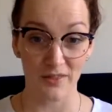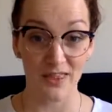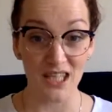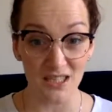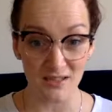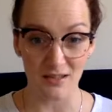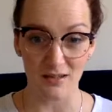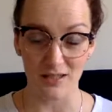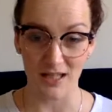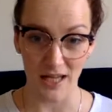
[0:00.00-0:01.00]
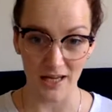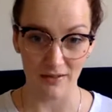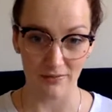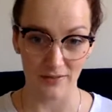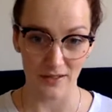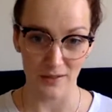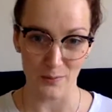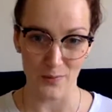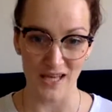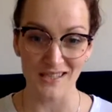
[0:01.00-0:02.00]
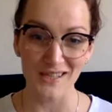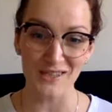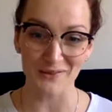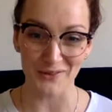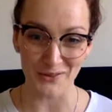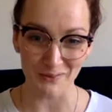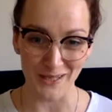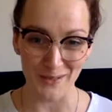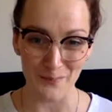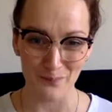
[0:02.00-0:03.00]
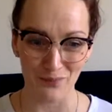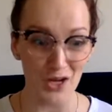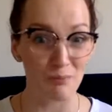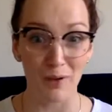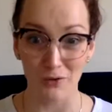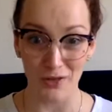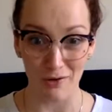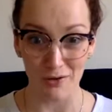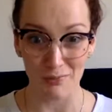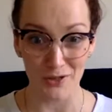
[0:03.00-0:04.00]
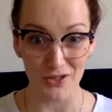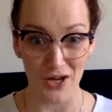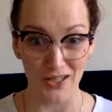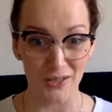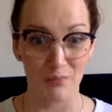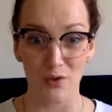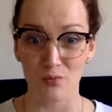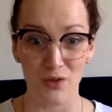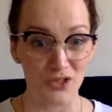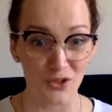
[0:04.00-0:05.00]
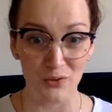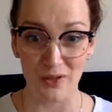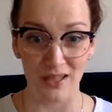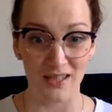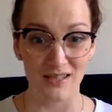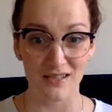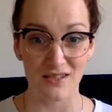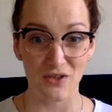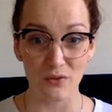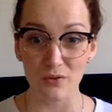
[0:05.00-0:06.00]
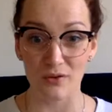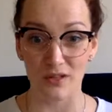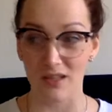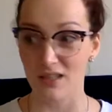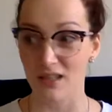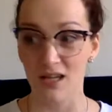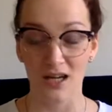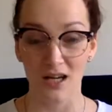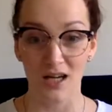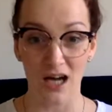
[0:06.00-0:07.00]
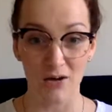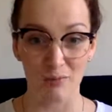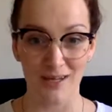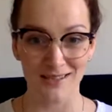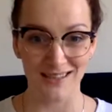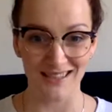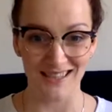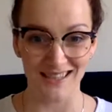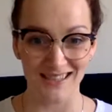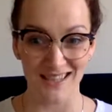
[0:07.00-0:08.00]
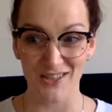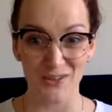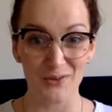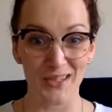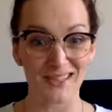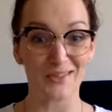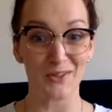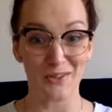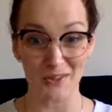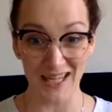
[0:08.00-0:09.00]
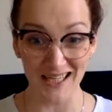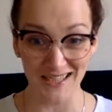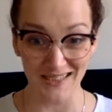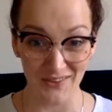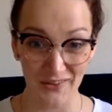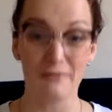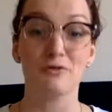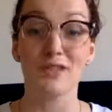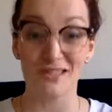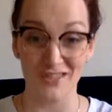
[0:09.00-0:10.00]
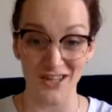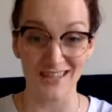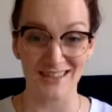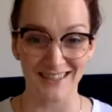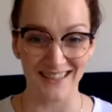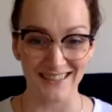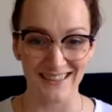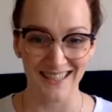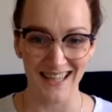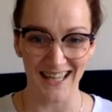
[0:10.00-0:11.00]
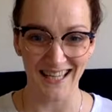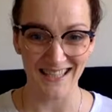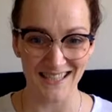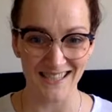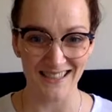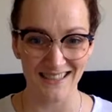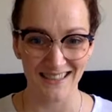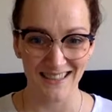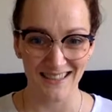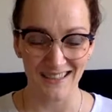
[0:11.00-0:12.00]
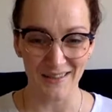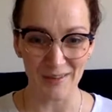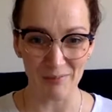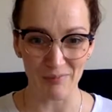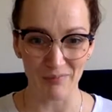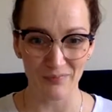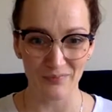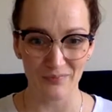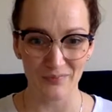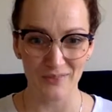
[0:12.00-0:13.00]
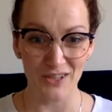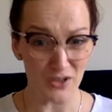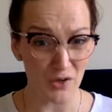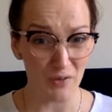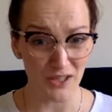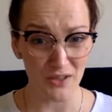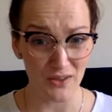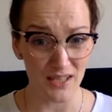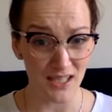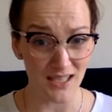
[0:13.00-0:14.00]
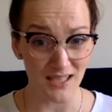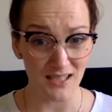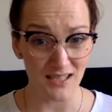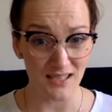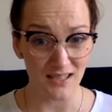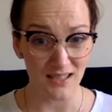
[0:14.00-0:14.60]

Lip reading: Theater Art Live has interviewed me about our project, about what you guys do, and how amazing it is that you guys all connect through this channel here. And you know what the good thing is?